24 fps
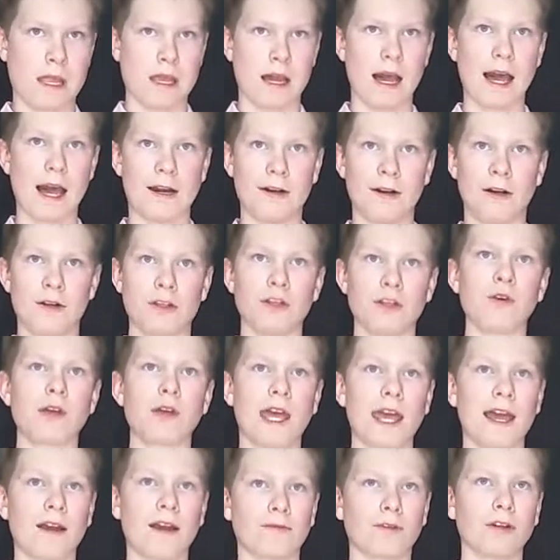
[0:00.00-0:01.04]
I don't know, you
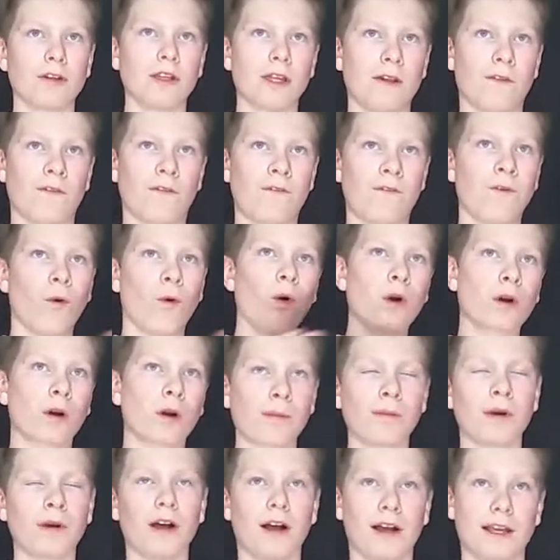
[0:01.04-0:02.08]
can't really
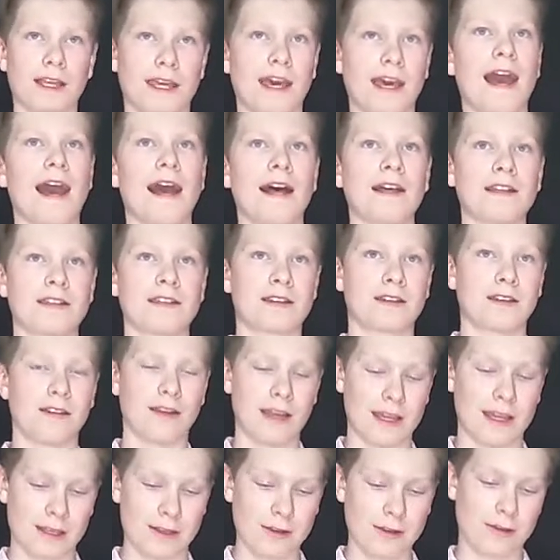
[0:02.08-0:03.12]
form a gas.
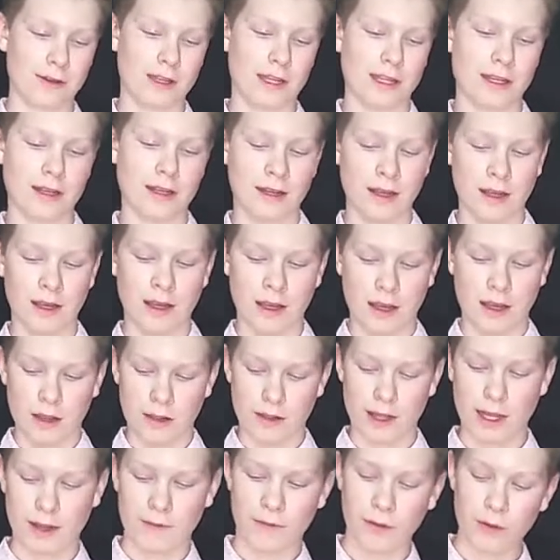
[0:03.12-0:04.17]
Like you can,
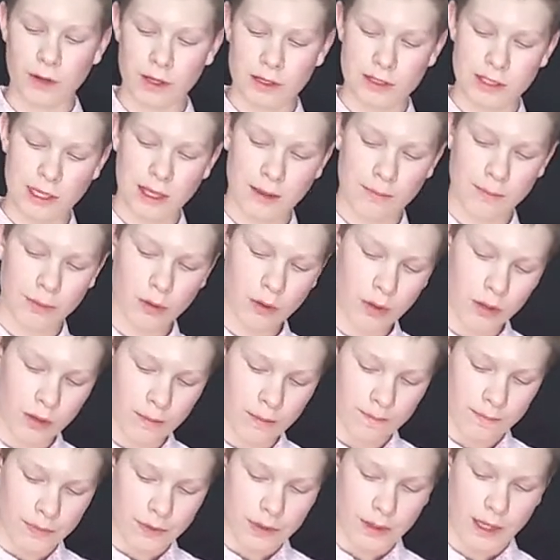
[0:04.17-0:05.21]
like for
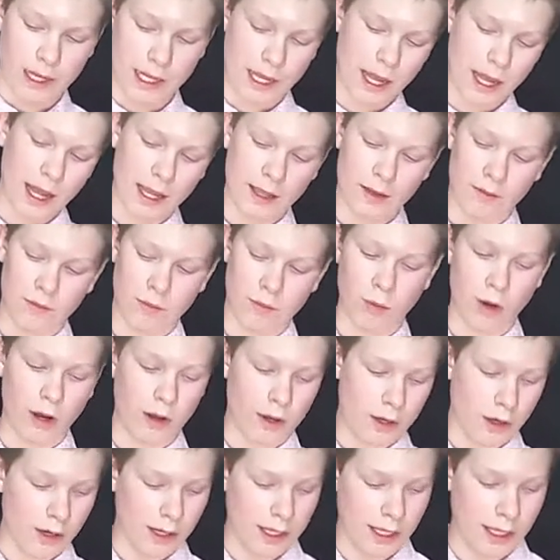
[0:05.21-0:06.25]
example, like I have
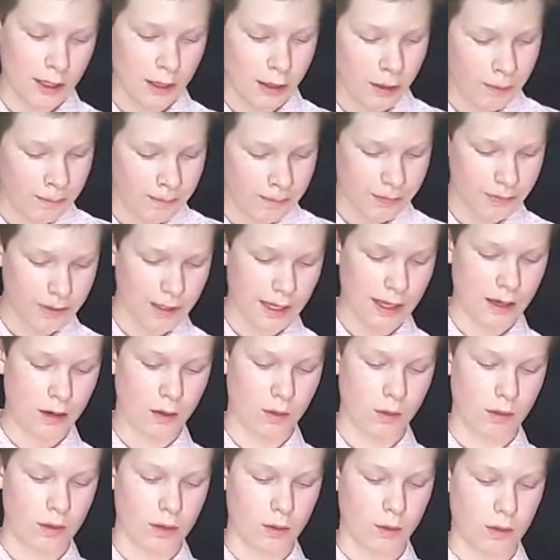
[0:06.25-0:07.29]
water here.
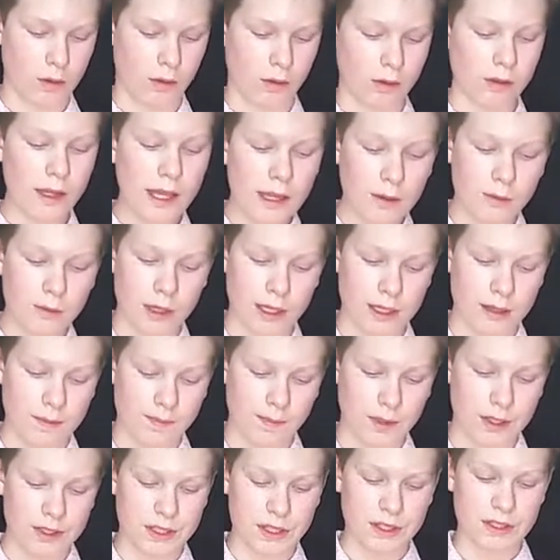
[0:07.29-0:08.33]
Now, liquid
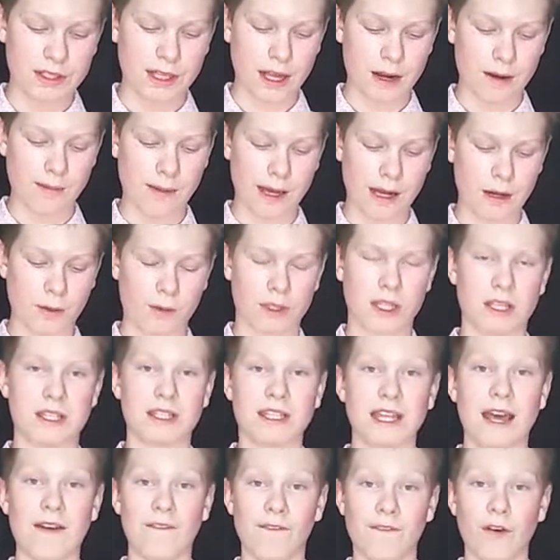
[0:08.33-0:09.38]
is a state of matter with a
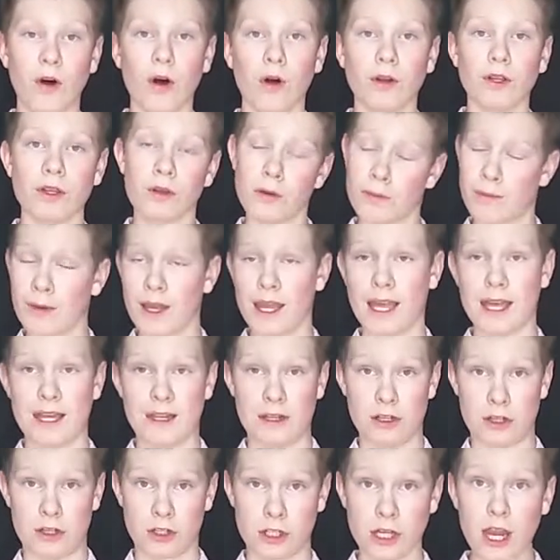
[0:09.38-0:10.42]
set volume
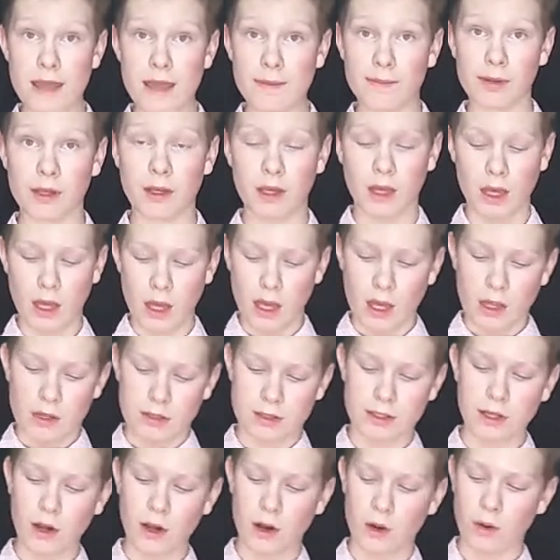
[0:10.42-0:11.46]
and shape.
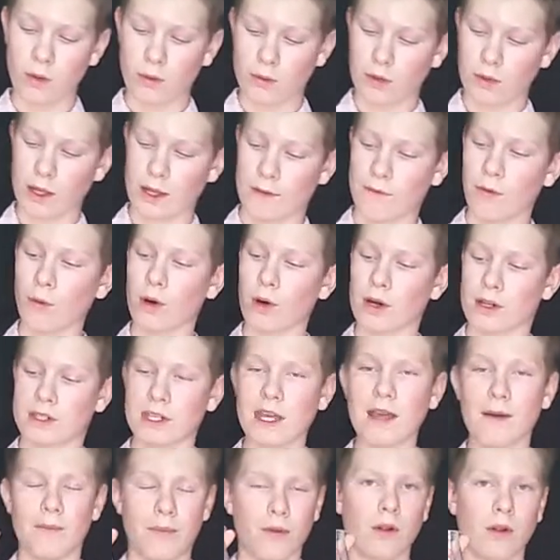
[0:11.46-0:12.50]
So, like for
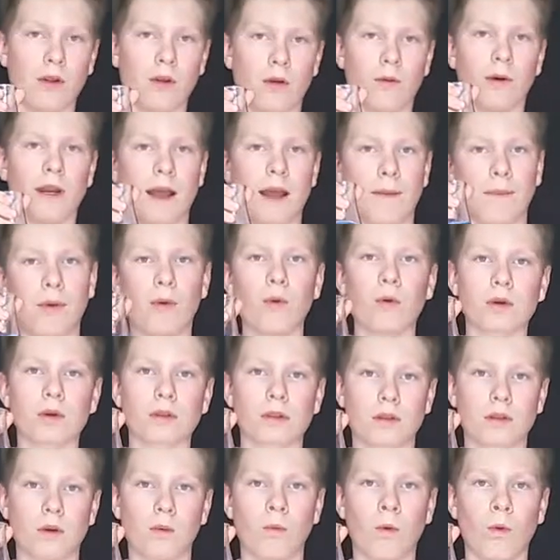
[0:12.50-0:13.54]
example, when I
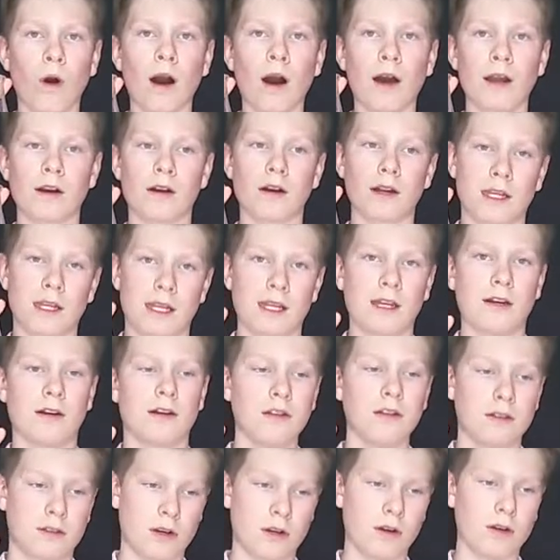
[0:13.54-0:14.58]
poured the water in here
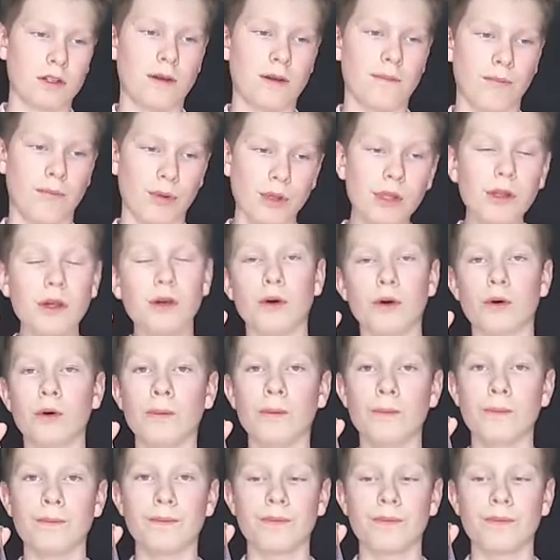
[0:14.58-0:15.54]
and turned it blue,